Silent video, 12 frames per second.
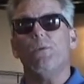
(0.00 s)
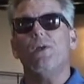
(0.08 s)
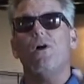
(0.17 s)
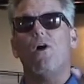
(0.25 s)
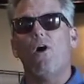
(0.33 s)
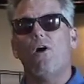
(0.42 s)
We
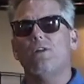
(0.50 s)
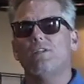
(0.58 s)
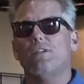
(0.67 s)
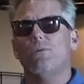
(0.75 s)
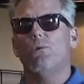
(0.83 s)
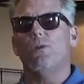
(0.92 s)
all
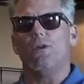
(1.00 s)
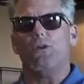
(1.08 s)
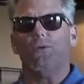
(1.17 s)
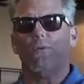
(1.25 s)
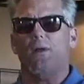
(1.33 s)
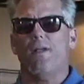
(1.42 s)
did. What a
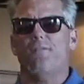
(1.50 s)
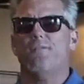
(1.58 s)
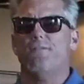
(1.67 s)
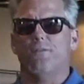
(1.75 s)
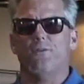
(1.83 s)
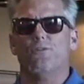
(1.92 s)
great
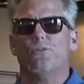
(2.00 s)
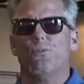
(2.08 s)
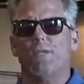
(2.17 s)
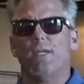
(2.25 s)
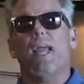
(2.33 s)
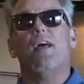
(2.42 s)
first week.